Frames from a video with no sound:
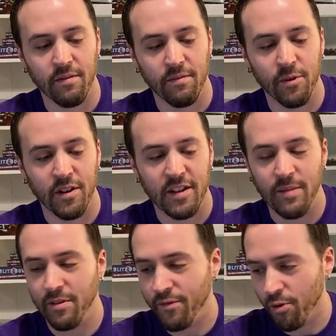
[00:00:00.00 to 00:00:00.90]
Wanted to keep
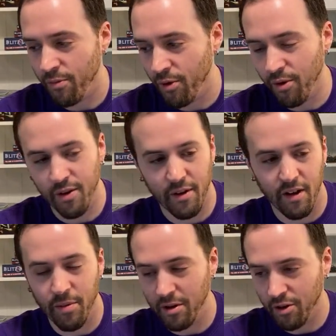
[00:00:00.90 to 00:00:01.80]
it affordable,
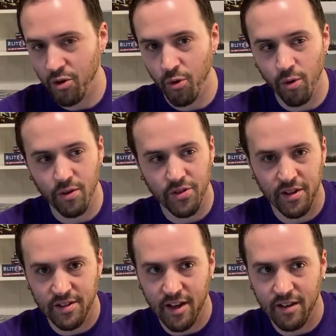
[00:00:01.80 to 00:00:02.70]
but look cool. So
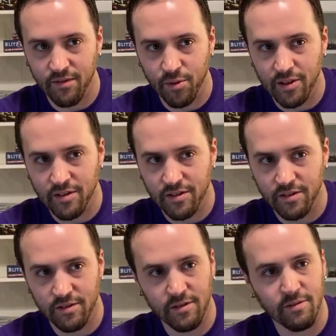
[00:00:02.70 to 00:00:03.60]
that's kind of what
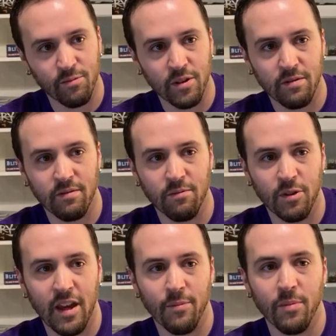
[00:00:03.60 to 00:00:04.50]
what we
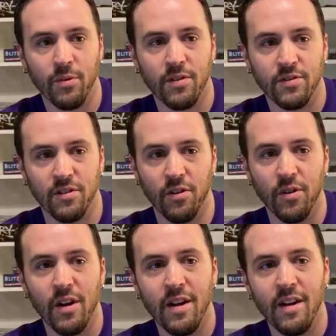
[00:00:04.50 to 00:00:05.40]
came up with. So
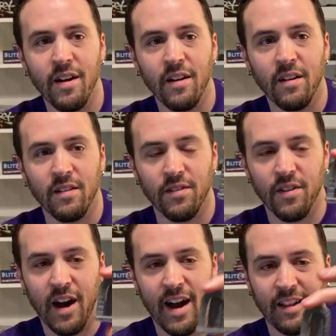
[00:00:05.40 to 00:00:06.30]

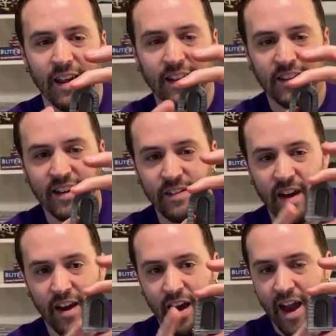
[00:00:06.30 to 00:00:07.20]
I like the idea of
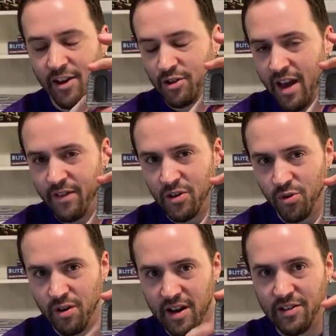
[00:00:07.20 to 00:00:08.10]
actually having a
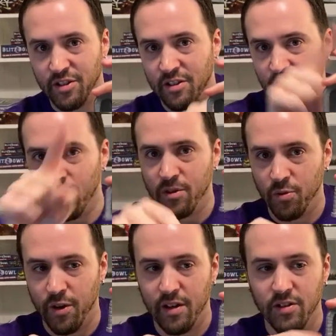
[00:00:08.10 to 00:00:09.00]
door, not just an
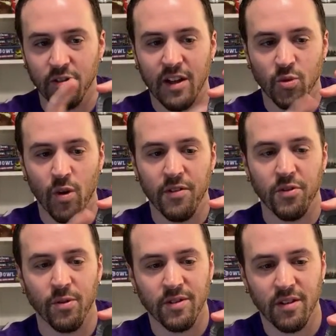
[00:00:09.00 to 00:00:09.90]
archway. So that's why the
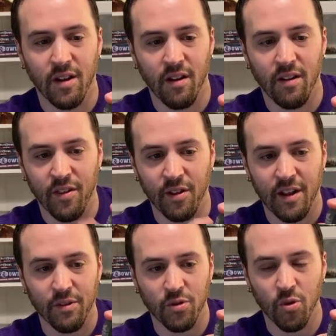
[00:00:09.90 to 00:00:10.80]
door's on there. I thought that
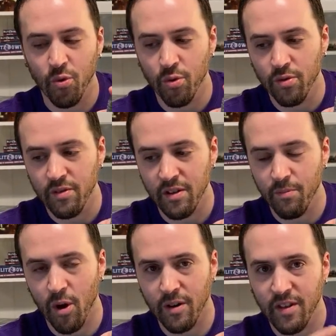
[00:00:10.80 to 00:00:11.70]
looked cool. It
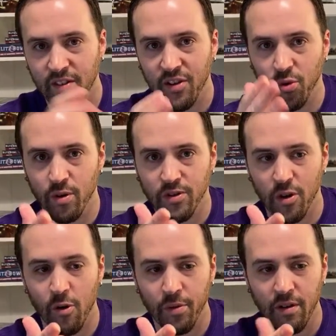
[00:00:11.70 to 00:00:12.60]
marked that that door is
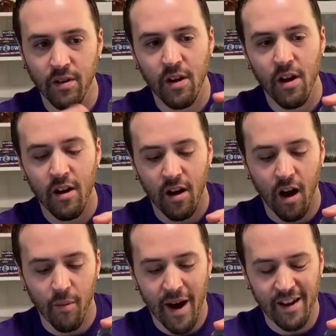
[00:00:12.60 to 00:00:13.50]
open.
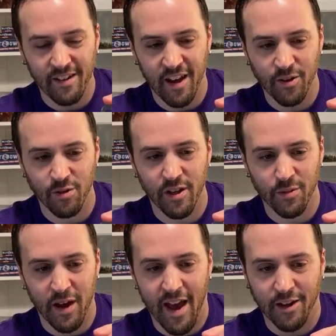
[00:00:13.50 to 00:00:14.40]
I didn't care too much
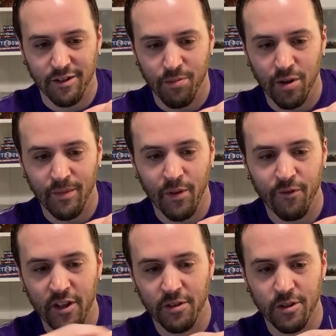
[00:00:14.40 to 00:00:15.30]
about actually putting the
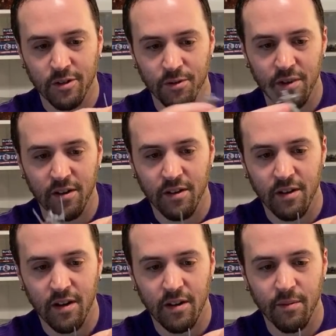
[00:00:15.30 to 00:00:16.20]
figures through it.
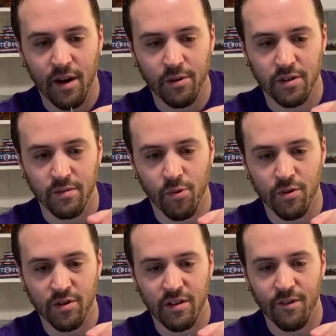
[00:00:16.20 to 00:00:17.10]
I was just more
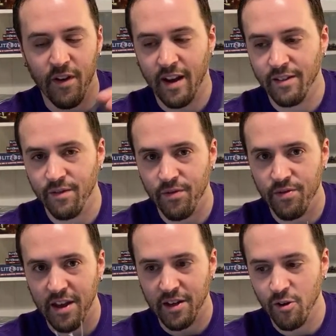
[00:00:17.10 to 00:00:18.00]
interested in the fact that
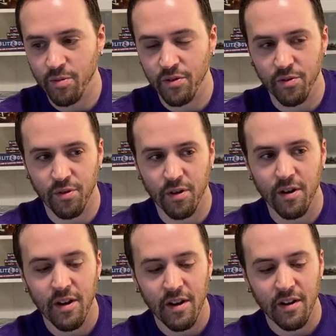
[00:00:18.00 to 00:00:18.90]
they could open the door.
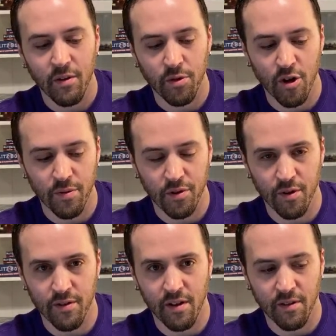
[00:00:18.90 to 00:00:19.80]
When you open the door
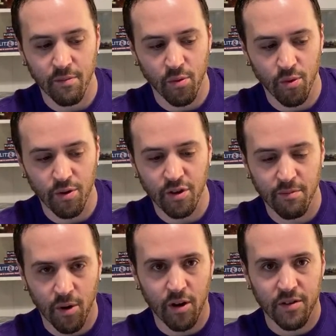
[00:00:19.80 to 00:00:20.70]
on the board, you can
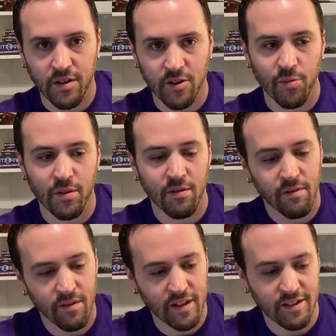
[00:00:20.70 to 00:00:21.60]
mark that it's open.
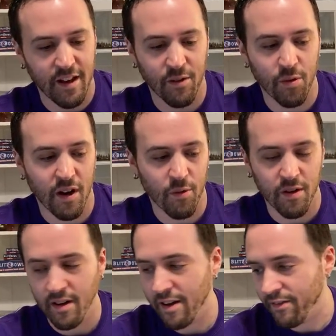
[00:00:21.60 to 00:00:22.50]
That's kind of what I
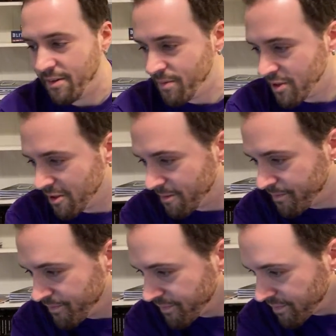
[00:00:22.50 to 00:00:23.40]
wanted out of it. So,
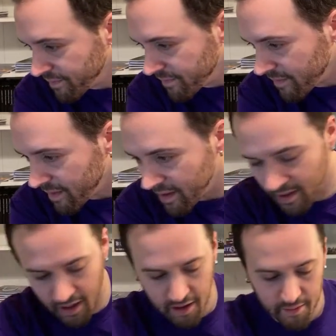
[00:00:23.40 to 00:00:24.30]

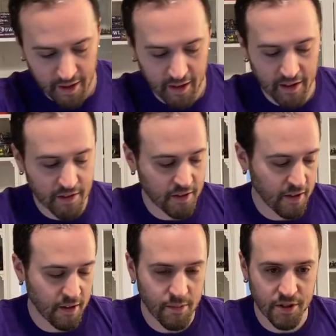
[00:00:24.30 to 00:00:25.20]
yeah, that's
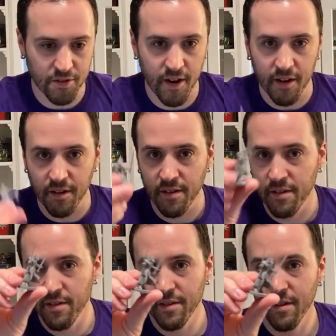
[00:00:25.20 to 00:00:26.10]
Mr. Ed
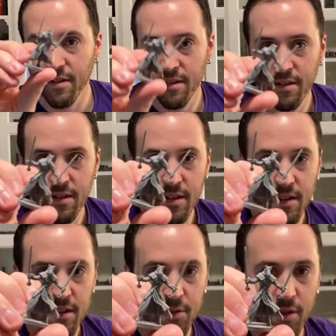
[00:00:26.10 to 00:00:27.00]

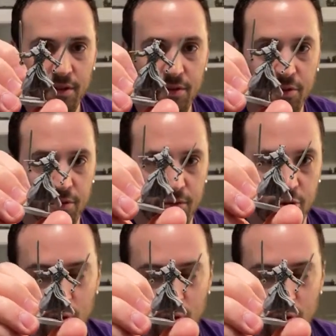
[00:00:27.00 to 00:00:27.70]
with dual